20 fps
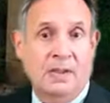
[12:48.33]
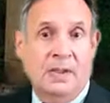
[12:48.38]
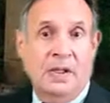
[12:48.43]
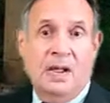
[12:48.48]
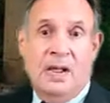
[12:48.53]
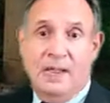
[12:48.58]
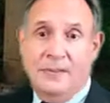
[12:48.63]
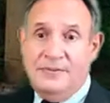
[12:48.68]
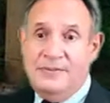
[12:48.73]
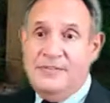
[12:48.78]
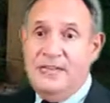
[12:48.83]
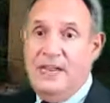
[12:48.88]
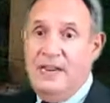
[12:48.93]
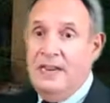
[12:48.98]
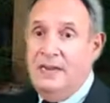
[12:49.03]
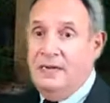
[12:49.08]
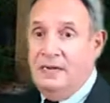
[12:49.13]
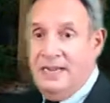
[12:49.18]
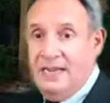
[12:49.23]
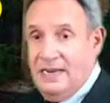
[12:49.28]
I'm
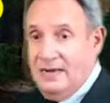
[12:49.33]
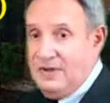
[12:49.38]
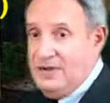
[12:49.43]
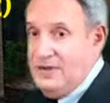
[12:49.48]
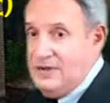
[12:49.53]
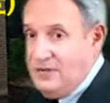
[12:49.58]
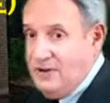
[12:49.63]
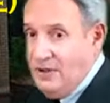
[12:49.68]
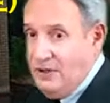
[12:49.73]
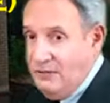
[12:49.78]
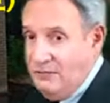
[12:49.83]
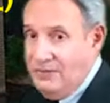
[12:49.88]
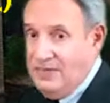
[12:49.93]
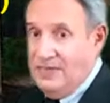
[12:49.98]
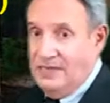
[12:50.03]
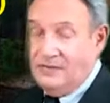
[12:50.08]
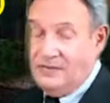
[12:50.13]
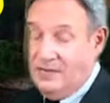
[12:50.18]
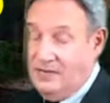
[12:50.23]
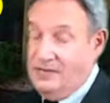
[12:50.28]
saying, get to know
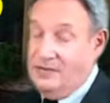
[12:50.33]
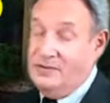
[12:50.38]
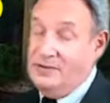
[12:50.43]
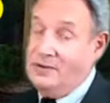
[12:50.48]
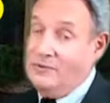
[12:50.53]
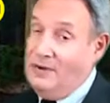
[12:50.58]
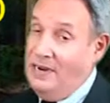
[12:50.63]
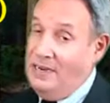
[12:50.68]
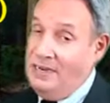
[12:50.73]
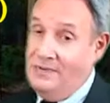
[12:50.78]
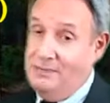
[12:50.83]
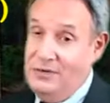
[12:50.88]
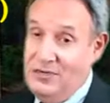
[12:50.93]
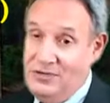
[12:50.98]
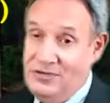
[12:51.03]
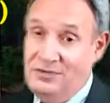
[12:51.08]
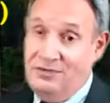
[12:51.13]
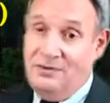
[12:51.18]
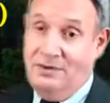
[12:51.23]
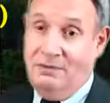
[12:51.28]
this. This is great
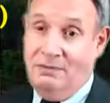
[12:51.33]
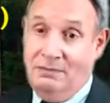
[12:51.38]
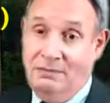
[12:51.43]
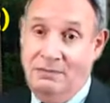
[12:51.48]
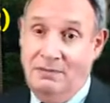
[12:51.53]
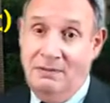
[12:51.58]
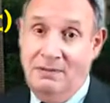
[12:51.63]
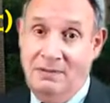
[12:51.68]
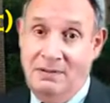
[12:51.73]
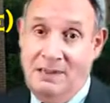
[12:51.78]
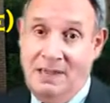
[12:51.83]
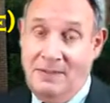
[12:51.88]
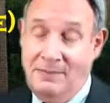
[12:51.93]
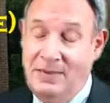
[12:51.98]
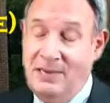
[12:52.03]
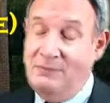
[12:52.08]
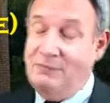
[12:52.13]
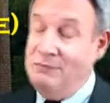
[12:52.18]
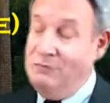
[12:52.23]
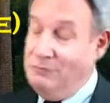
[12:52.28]
commission too. I
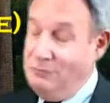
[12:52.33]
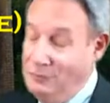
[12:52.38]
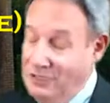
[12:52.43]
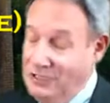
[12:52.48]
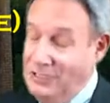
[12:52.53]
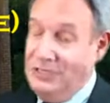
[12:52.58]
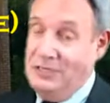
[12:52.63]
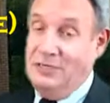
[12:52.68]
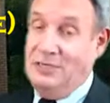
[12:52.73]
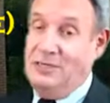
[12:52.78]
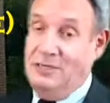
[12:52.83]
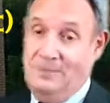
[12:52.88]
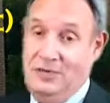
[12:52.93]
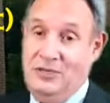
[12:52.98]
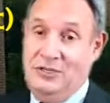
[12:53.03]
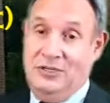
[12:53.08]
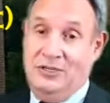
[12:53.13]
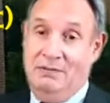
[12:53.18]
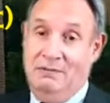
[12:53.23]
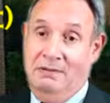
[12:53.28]
mean, really good
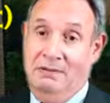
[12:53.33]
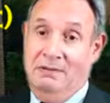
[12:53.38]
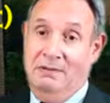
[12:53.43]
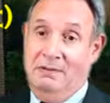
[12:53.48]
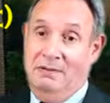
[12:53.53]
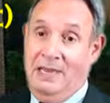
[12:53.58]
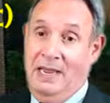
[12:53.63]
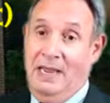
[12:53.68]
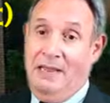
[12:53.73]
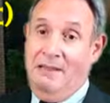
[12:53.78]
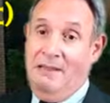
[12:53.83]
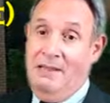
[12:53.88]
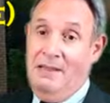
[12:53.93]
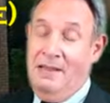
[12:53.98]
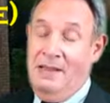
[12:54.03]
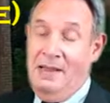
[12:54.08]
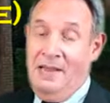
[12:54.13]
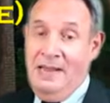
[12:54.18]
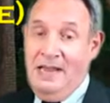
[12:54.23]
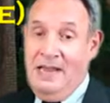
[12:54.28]
commission, okay?
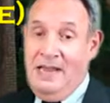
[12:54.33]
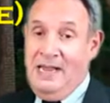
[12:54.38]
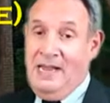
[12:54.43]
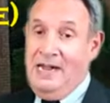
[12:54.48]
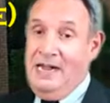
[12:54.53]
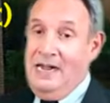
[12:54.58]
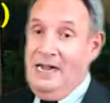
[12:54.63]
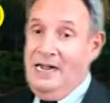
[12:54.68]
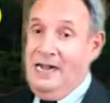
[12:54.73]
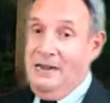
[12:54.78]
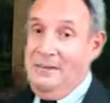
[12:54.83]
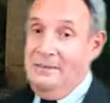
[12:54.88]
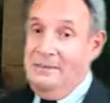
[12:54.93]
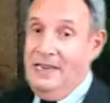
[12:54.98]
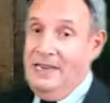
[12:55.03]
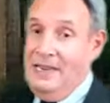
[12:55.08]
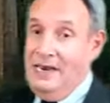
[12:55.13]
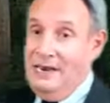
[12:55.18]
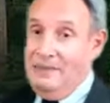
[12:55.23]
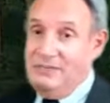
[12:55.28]

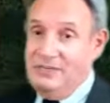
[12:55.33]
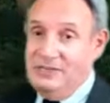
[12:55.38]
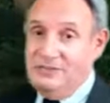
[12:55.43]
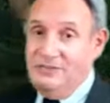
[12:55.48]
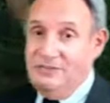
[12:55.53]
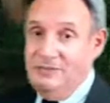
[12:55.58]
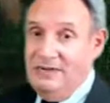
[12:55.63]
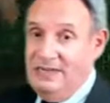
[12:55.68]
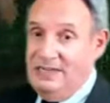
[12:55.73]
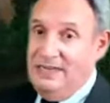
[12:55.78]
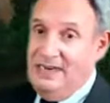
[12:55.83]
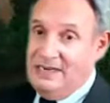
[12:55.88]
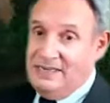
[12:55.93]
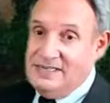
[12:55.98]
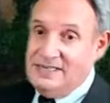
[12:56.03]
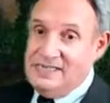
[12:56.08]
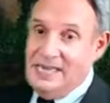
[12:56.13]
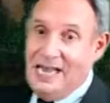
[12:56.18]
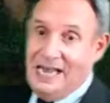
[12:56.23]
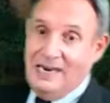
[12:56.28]
And I'm just really
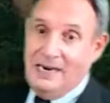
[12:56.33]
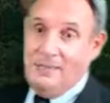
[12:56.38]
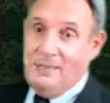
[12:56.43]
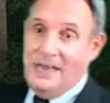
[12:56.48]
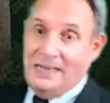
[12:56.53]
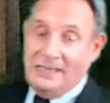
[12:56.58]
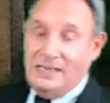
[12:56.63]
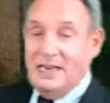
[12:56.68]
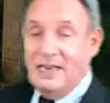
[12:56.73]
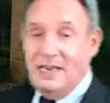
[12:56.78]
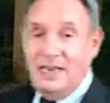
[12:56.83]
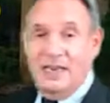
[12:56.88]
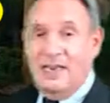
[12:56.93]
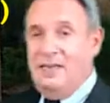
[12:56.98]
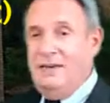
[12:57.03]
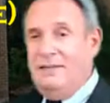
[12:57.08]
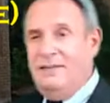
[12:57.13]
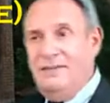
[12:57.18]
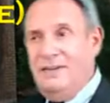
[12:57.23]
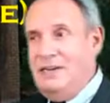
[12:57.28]
excited about it.
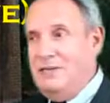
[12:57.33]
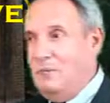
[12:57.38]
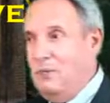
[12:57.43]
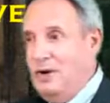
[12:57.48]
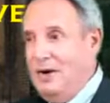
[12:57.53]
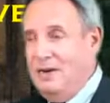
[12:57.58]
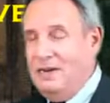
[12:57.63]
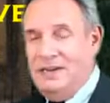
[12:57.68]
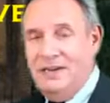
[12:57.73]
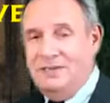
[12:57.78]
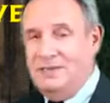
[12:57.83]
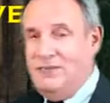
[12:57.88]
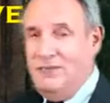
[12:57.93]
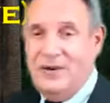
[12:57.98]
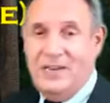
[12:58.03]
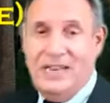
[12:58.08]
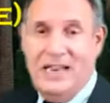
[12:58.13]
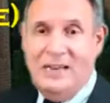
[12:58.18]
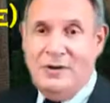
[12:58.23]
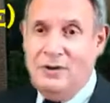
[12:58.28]
Even where you
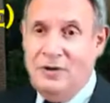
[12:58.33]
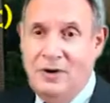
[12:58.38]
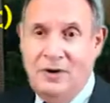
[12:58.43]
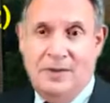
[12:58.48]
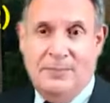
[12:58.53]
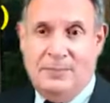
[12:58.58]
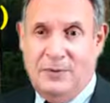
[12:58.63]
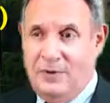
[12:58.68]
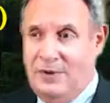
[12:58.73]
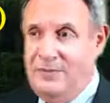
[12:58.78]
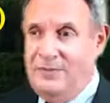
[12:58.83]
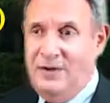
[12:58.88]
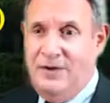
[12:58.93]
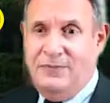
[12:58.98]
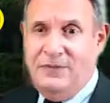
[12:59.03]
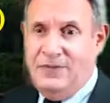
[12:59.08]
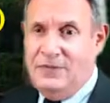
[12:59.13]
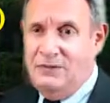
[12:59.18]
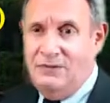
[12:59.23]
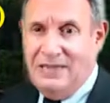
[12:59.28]
forget Europe, or even
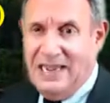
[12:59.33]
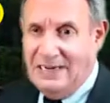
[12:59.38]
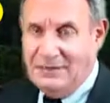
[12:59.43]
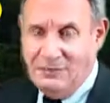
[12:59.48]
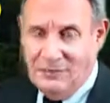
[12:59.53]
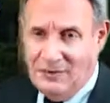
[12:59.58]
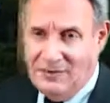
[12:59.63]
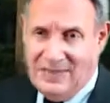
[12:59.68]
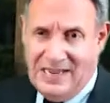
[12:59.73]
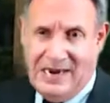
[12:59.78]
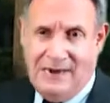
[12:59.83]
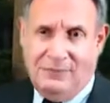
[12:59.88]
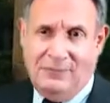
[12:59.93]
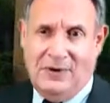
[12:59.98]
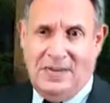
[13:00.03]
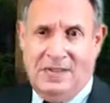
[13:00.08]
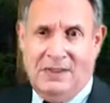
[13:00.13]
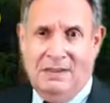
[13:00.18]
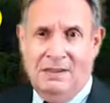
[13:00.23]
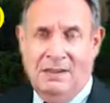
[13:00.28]
if you do like North
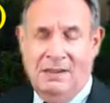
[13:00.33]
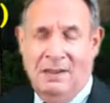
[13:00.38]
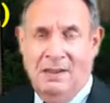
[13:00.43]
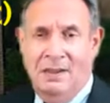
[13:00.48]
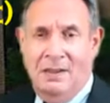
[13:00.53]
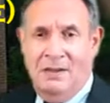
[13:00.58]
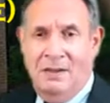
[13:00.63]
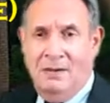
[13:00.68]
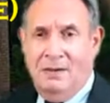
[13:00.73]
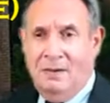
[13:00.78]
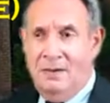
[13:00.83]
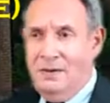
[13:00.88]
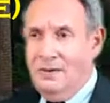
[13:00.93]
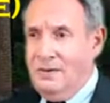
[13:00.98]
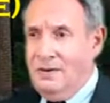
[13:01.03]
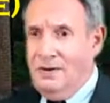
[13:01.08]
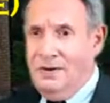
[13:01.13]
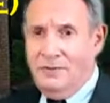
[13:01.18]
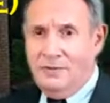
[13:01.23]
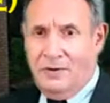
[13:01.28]
Africa
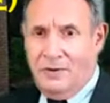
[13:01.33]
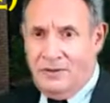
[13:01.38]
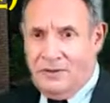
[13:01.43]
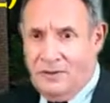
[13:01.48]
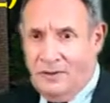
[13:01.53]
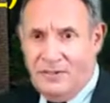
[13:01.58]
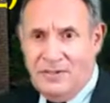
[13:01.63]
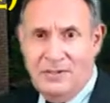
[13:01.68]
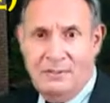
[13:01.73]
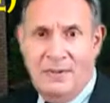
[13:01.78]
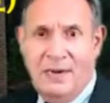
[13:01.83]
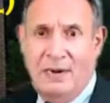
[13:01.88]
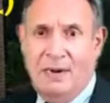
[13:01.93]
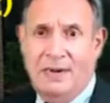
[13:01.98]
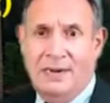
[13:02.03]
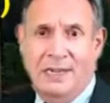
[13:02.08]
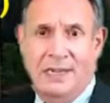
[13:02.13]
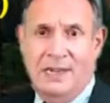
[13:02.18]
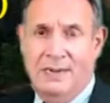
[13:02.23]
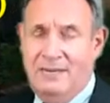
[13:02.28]
or North
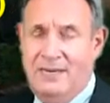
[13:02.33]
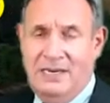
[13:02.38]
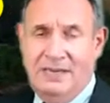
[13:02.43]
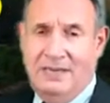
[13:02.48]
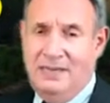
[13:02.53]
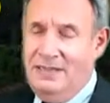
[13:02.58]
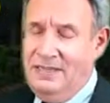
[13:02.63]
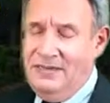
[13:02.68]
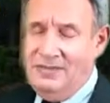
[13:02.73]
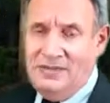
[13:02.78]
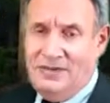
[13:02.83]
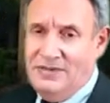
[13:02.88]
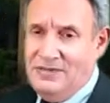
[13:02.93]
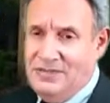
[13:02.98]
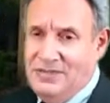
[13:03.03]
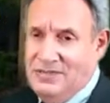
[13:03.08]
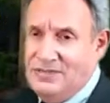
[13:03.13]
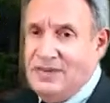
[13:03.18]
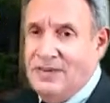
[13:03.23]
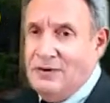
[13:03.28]
America, I mean, these are
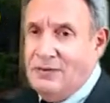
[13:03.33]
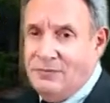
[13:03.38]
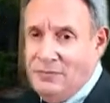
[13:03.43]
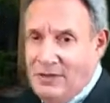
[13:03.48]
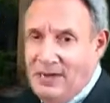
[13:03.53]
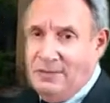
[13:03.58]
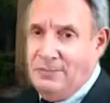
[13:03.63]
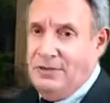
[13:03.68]
just incredible